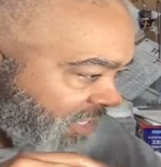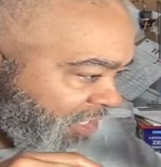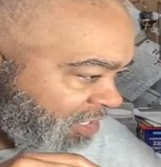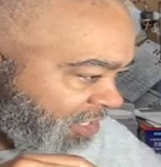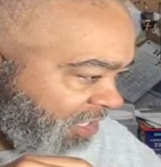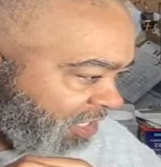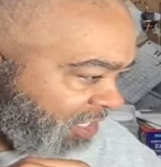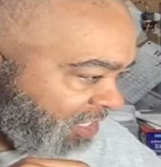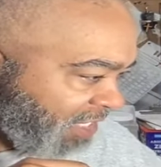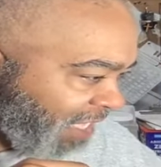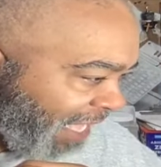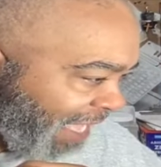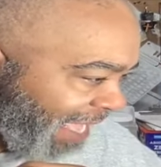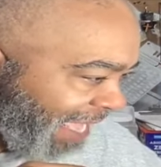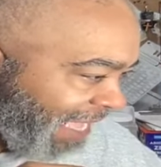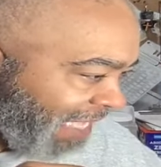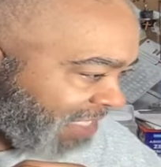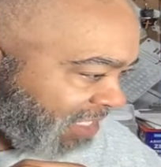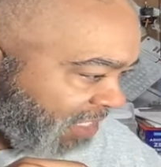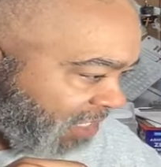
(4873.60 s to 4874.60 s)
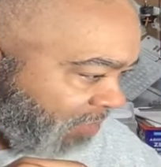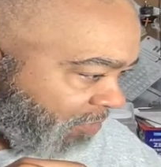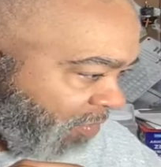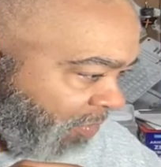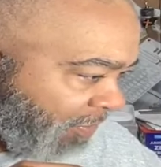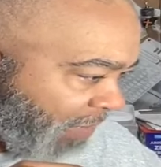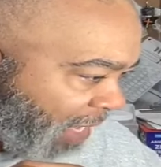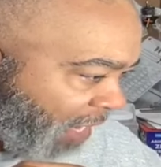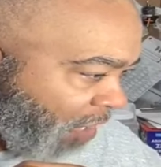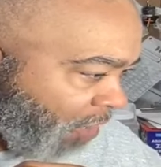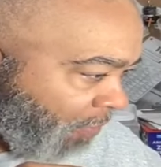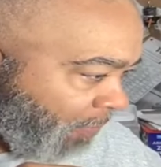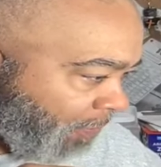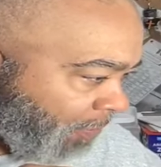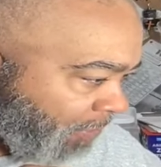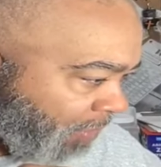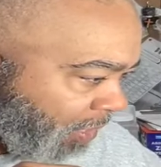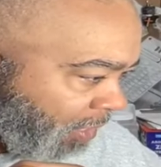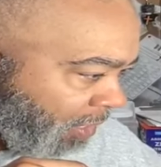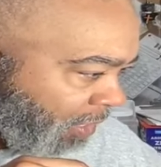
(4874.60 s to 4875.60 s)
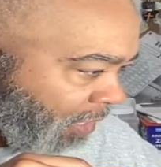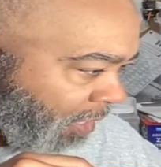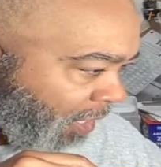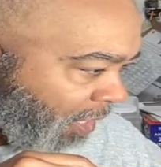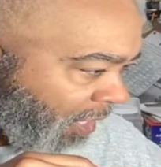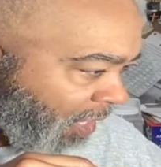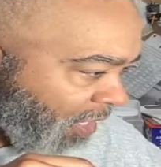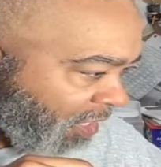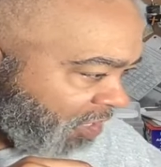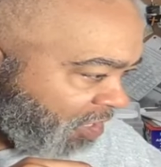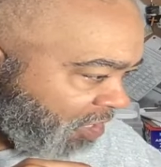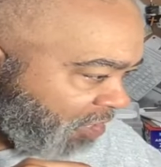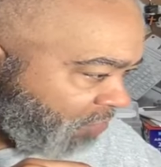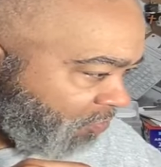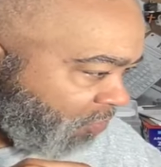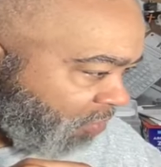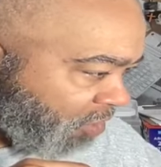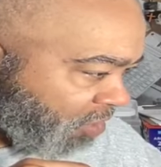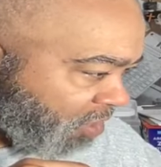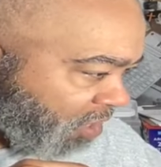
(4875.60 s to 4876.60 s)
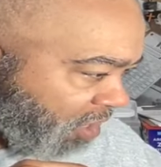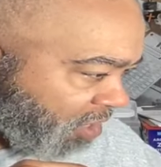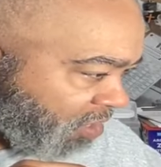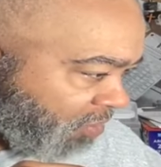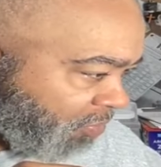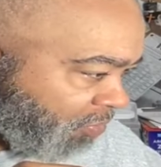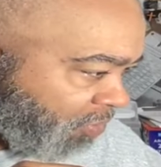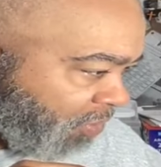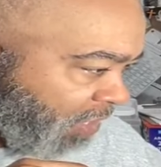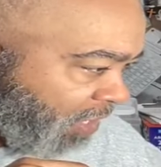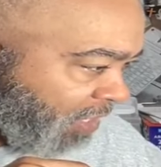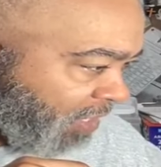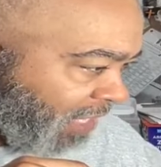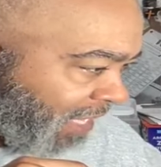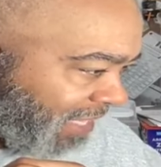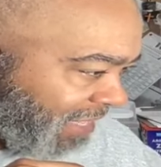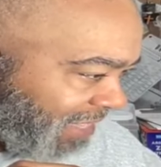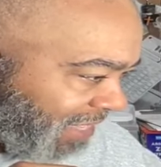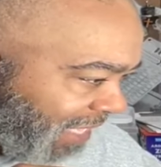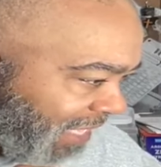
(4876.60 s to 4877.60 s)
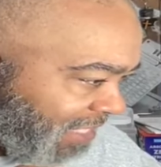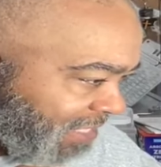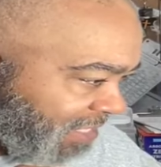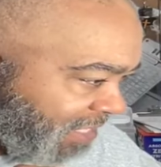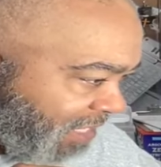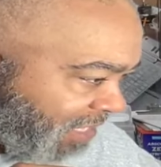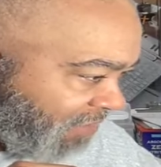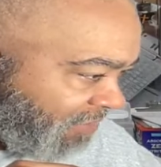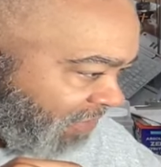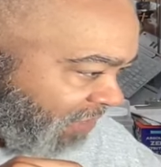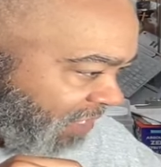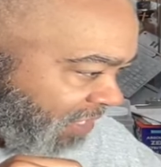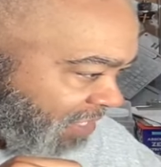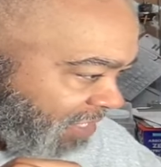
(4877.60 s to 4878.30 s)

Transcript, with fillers: she's asked him about. And she wants us to pray that Thanksgiving